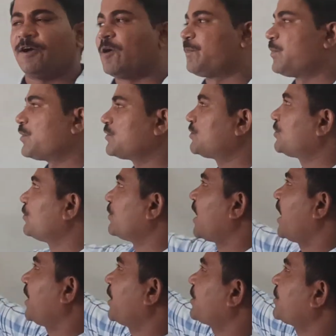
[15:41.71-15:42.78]
opposite to
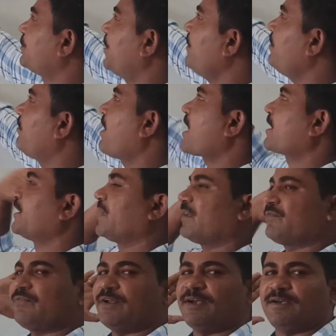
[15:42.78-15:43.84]
direction of magnetic
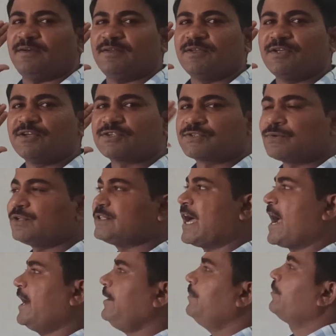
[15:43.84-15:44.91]
field. So
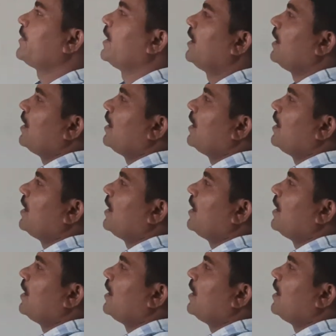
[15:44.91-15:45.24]
that